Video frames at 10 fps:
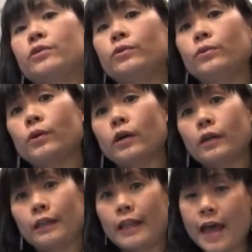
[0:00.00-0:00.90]
to
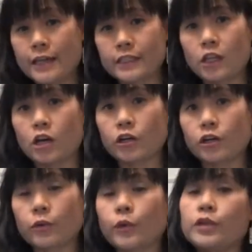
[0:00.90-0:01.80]
last
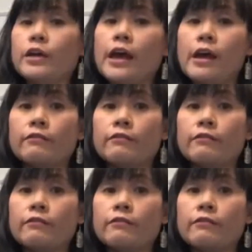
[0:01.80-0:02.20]
longer. When you